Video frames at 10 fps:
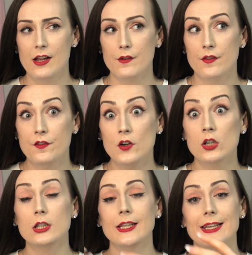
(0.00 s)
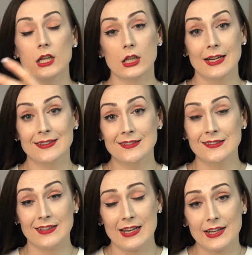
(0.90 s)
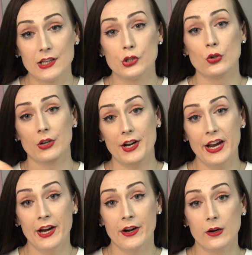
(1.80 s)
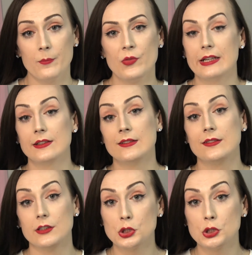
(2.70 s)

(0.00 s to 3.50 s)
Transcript: fully cleansing your hair because